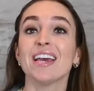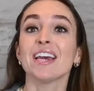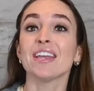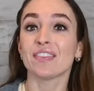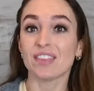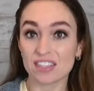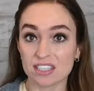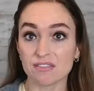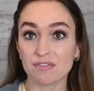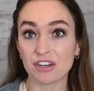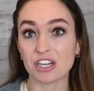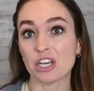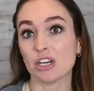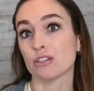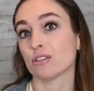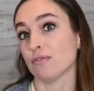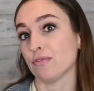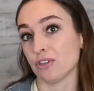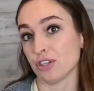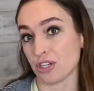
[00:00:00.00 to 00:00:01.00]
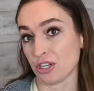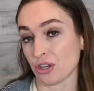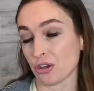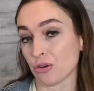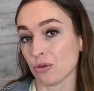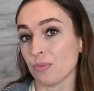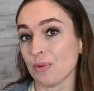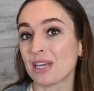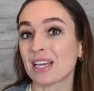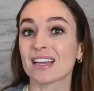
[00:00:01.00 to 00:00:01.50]
this video is for you
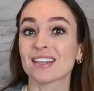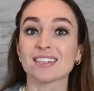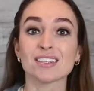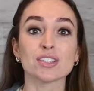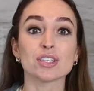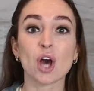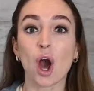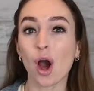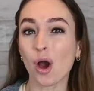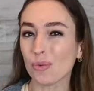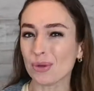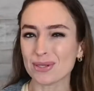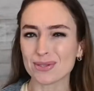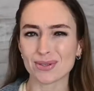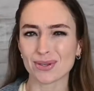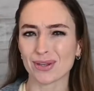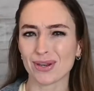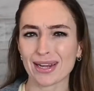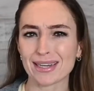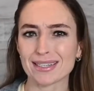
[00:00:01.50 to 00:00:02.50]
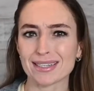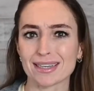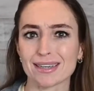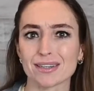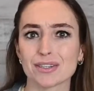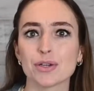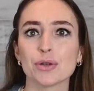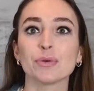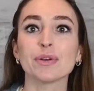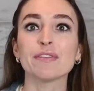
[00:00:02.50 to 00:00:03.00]
because it's always a good idea
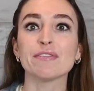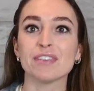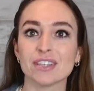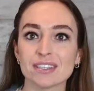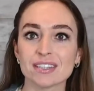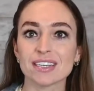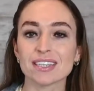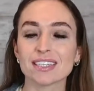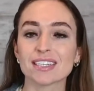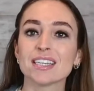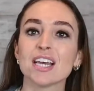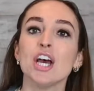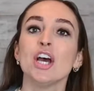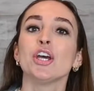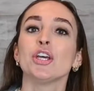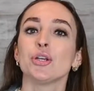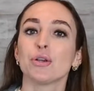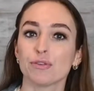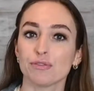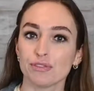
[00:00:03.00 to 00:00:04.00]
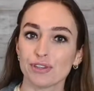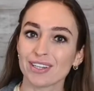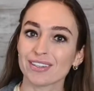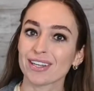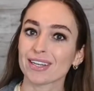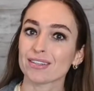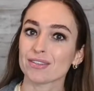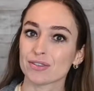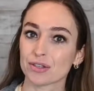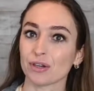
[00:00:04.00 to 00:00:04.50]
to revisit your
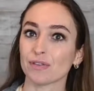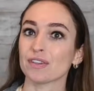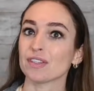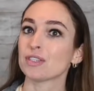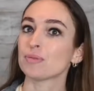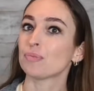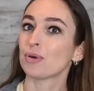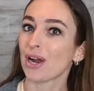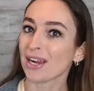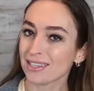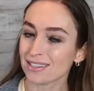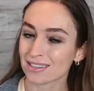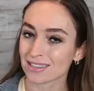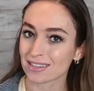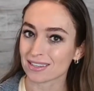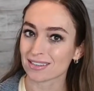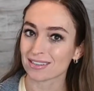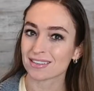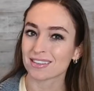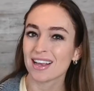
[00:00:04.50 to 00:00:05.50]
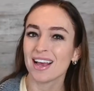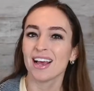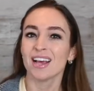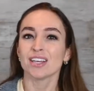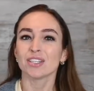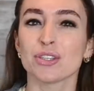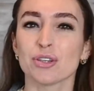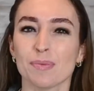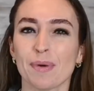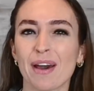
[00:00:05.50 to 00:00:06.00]
freelance service prices.
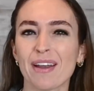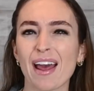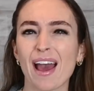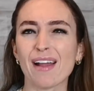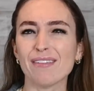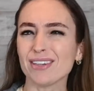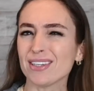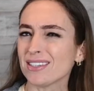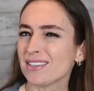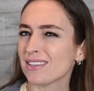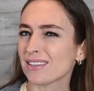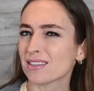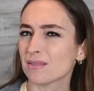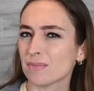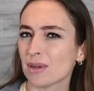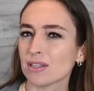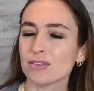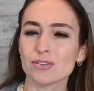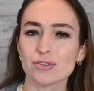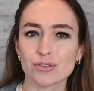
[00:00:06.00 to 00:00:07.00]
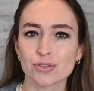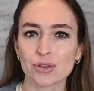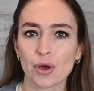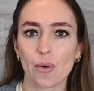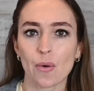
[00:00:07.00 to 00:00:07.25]
So about every 6 months or so,